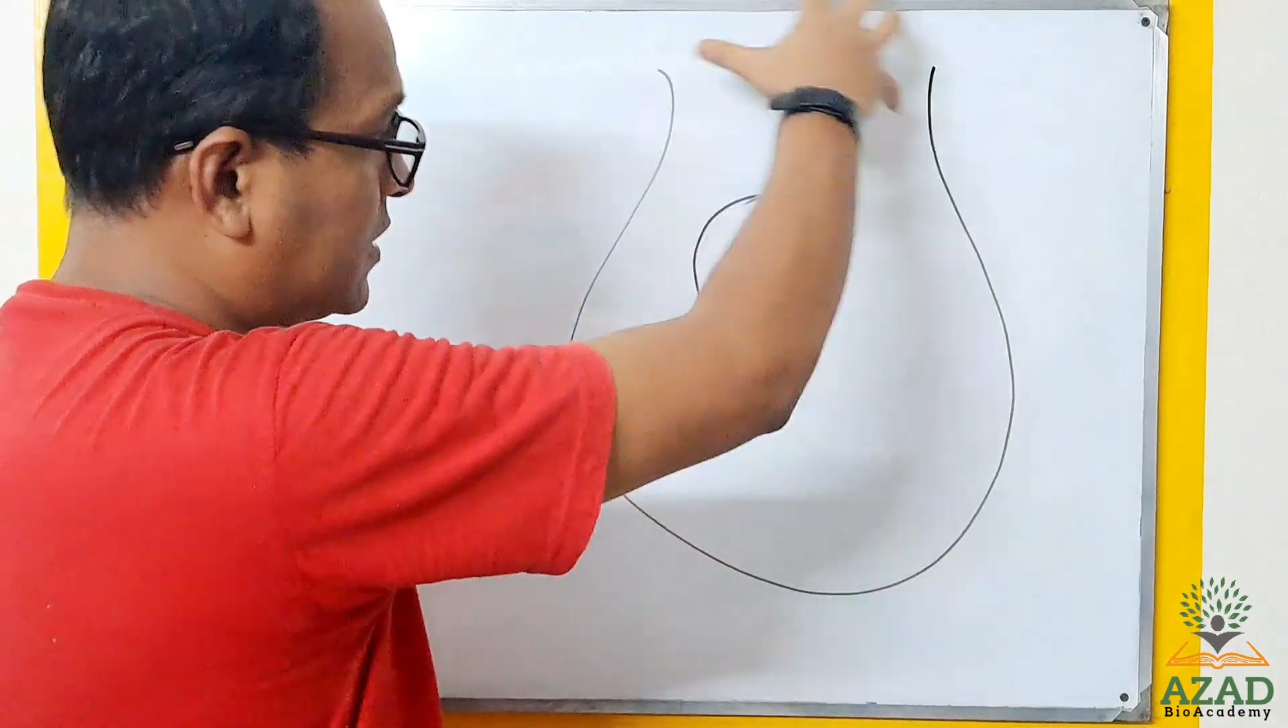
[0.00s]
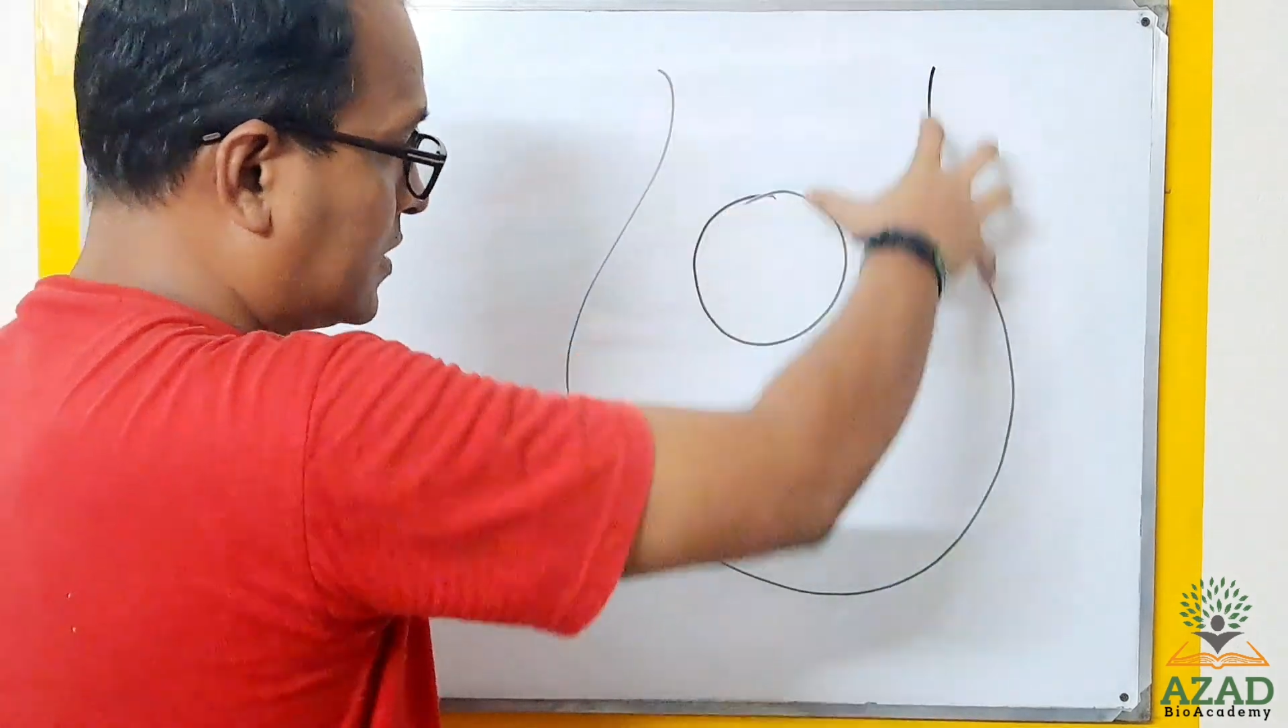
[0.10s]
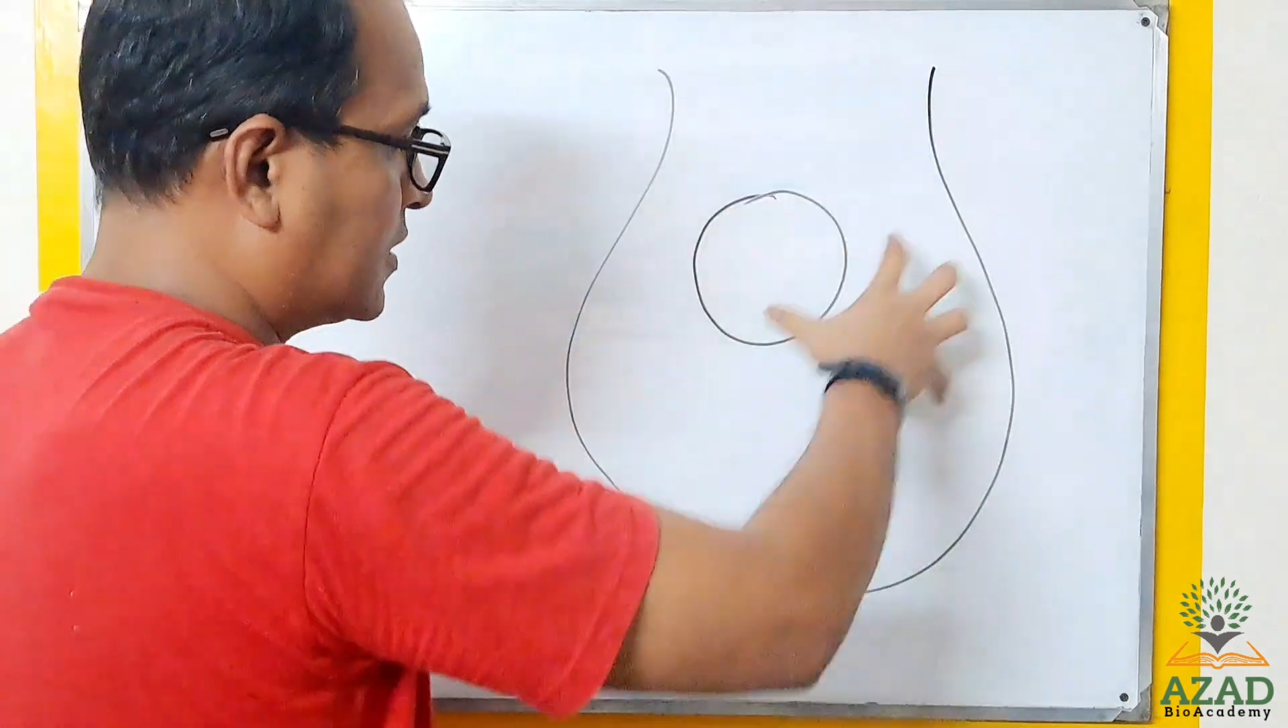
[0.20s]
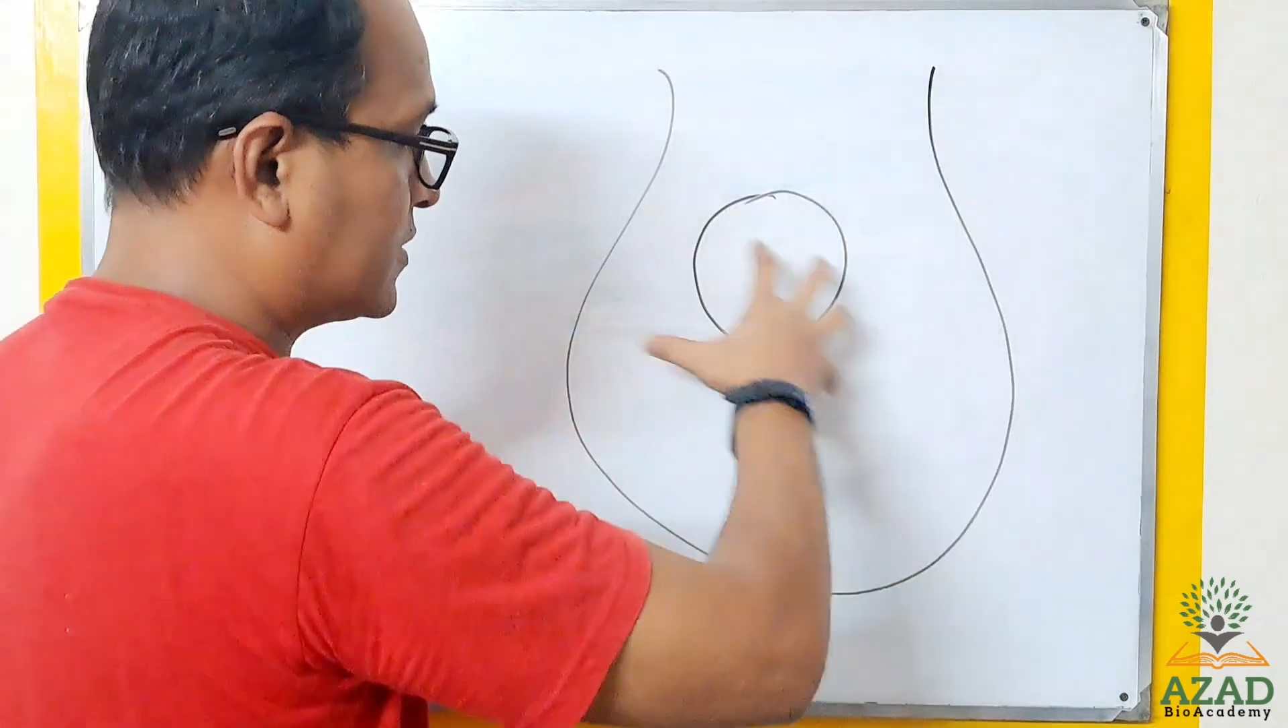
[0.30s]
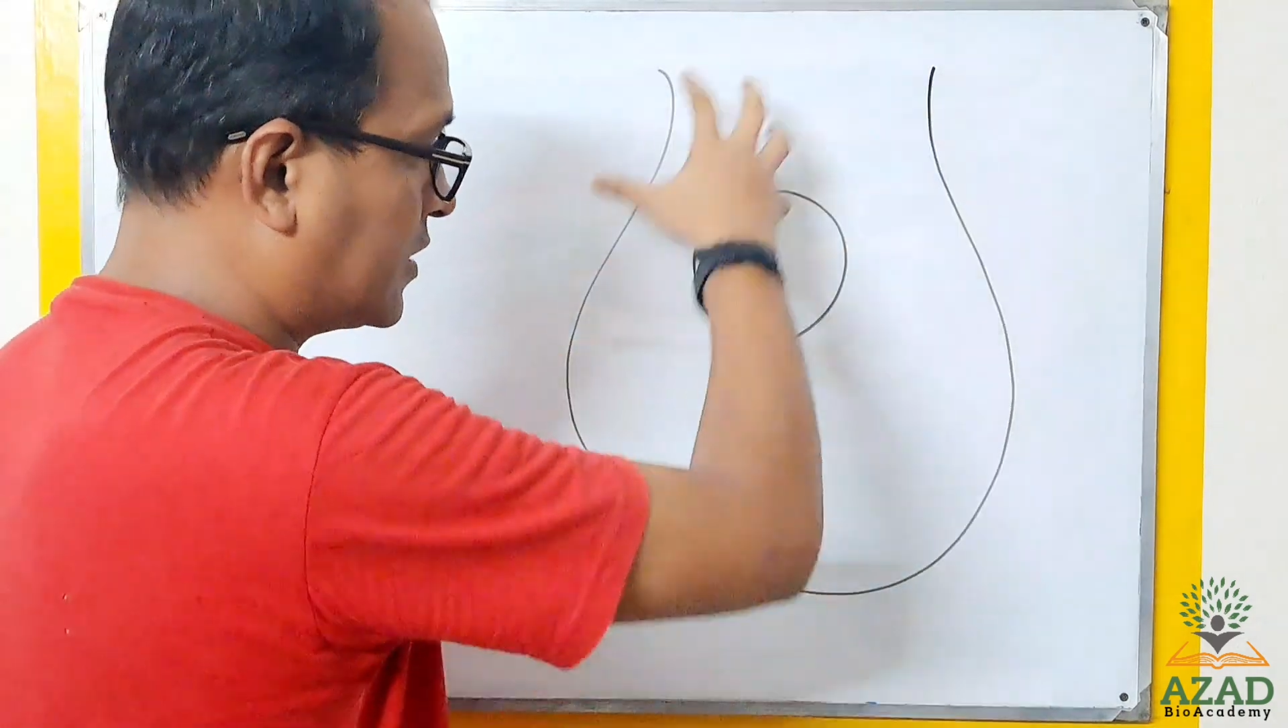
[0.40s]

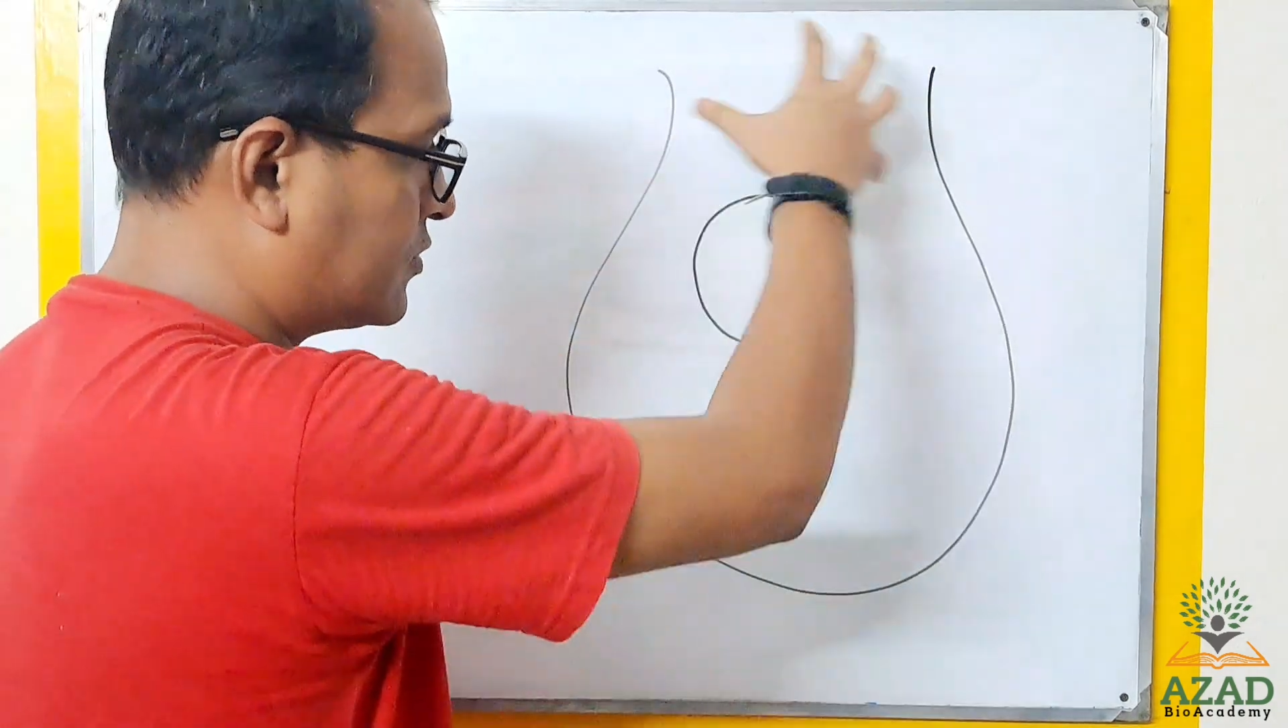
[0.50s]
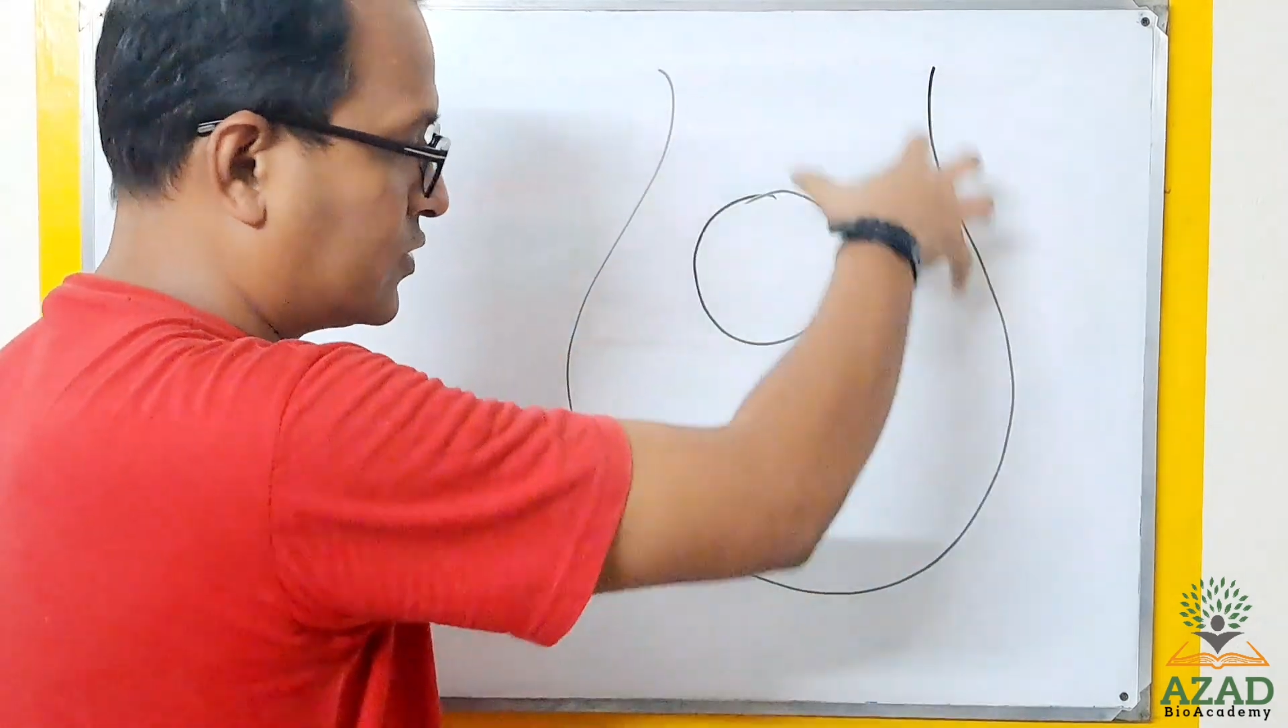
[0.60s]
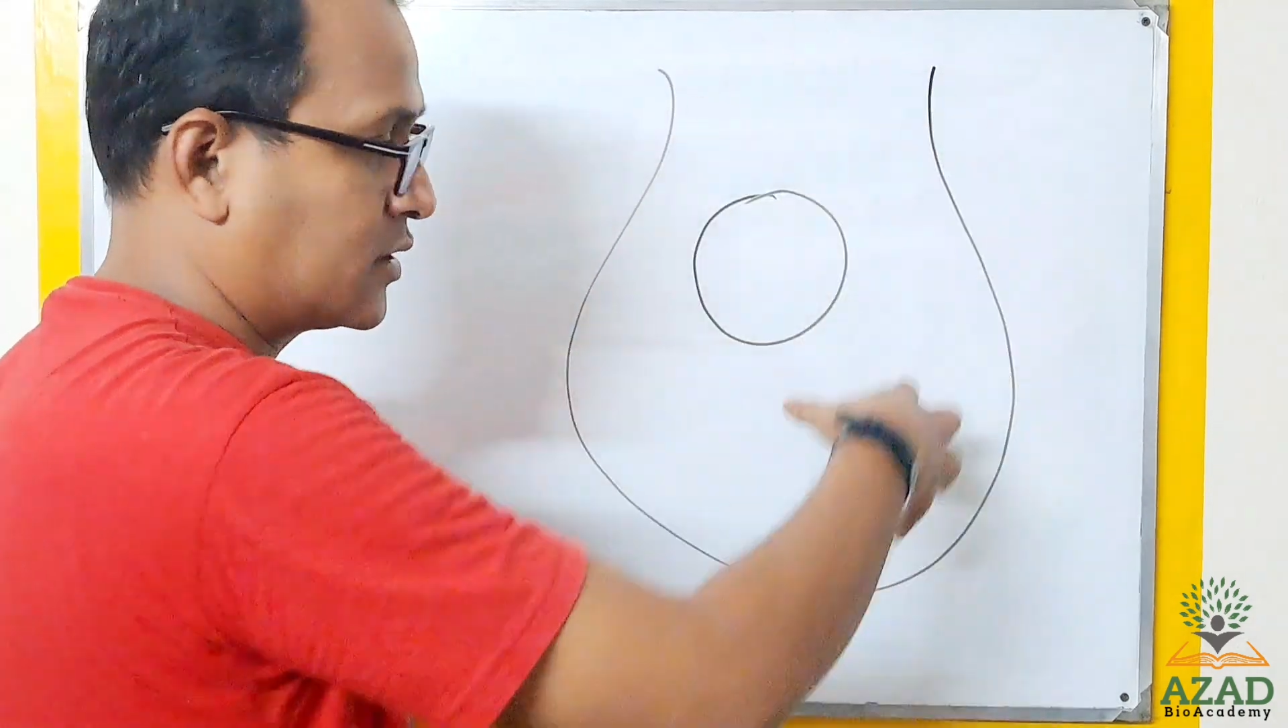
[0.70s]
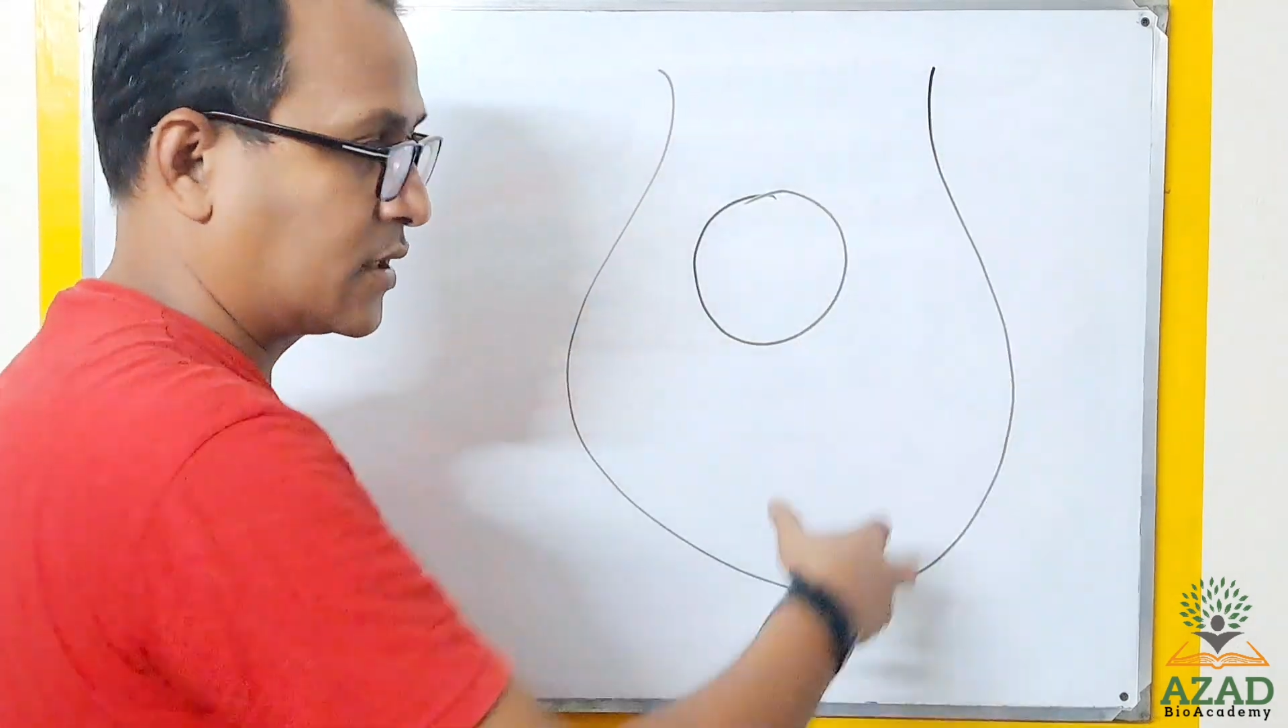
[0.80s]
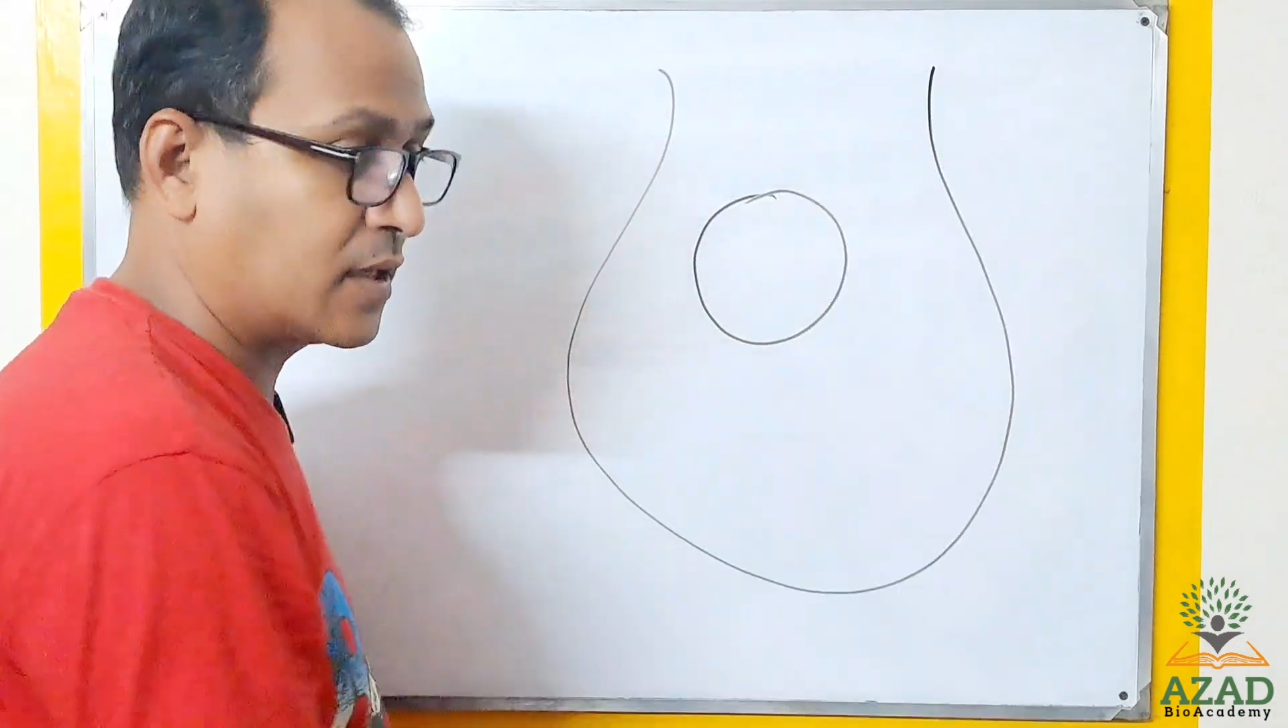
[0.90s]
synthesized
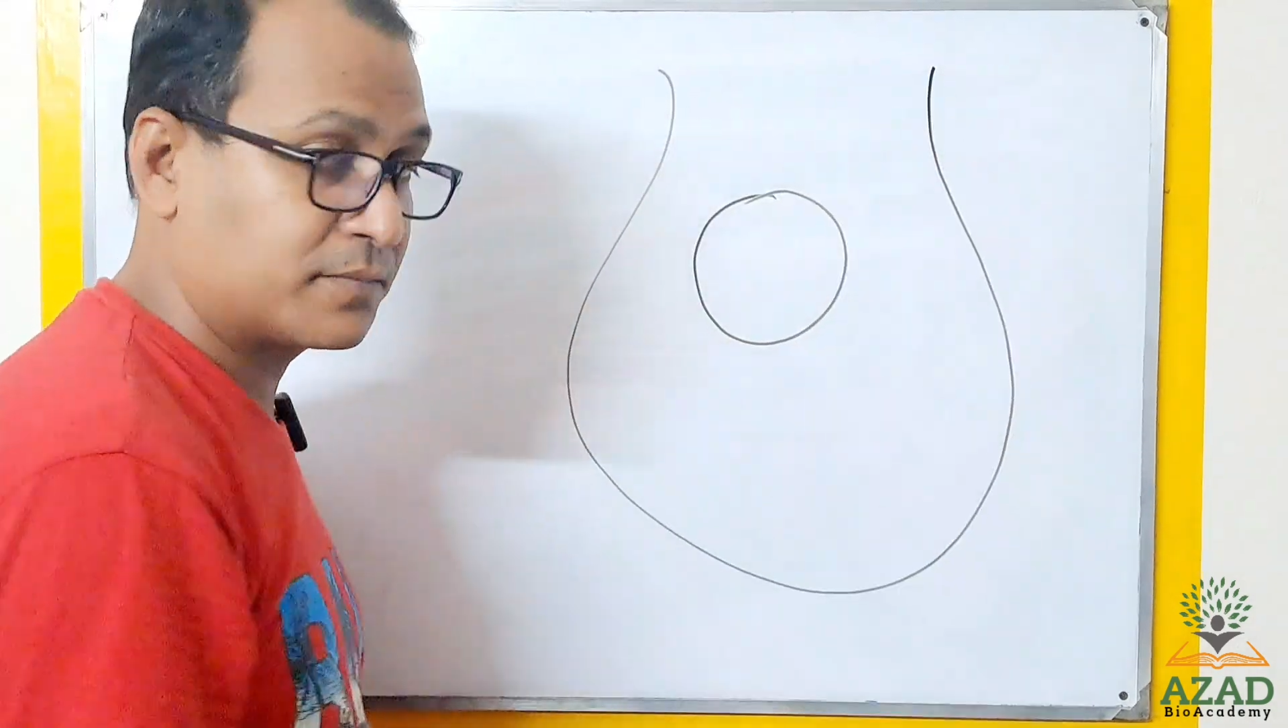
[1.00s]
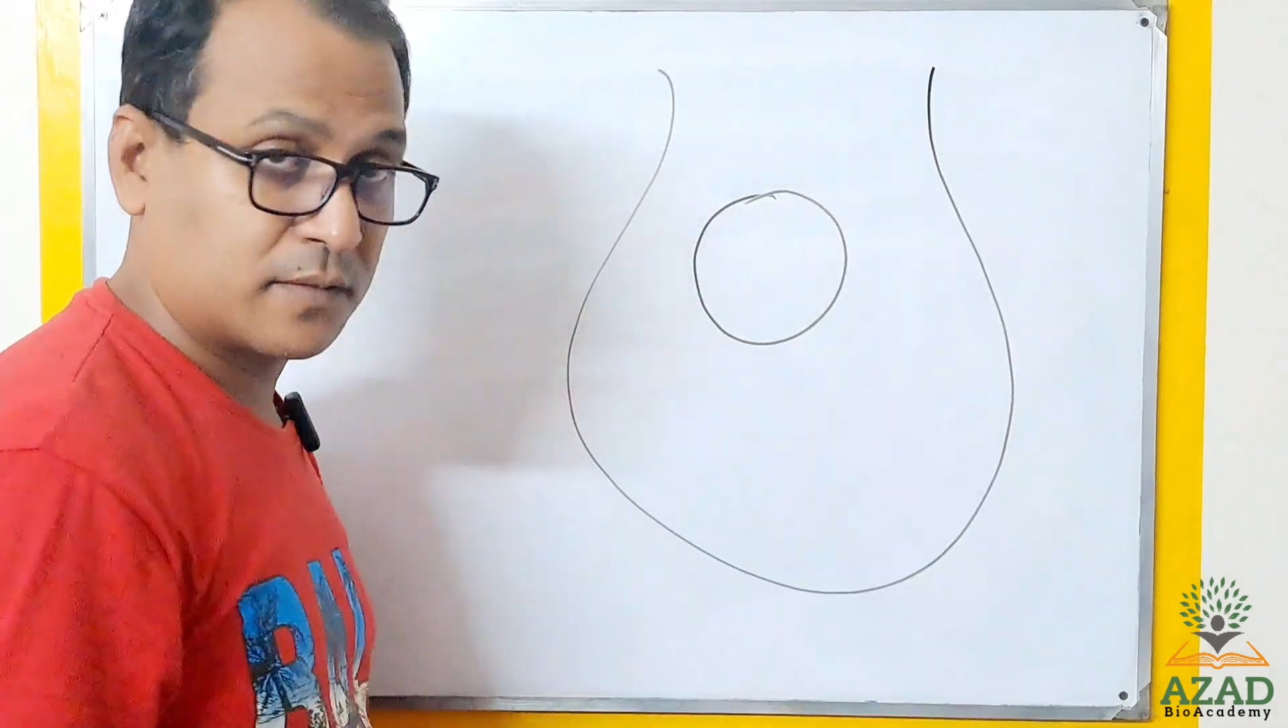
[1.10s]
within the nerve